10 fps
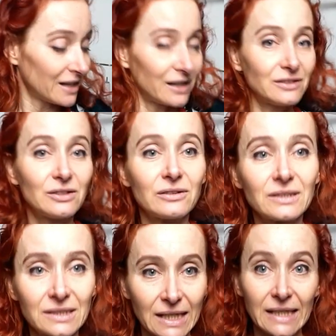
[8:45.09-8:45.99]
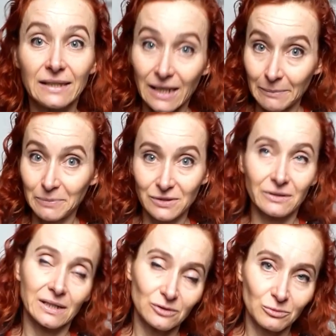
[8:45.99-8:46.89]
It's got a nap, so
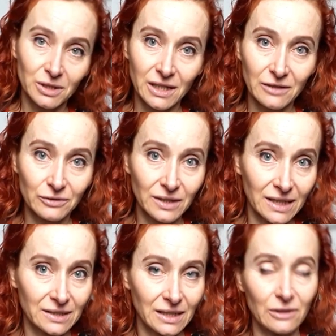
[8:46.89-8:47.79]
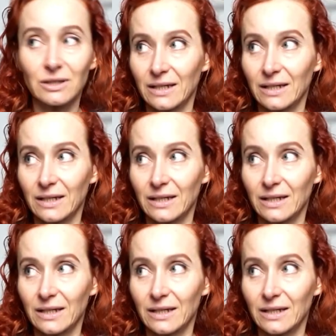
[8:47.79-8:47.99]
I had to be careful cutting out.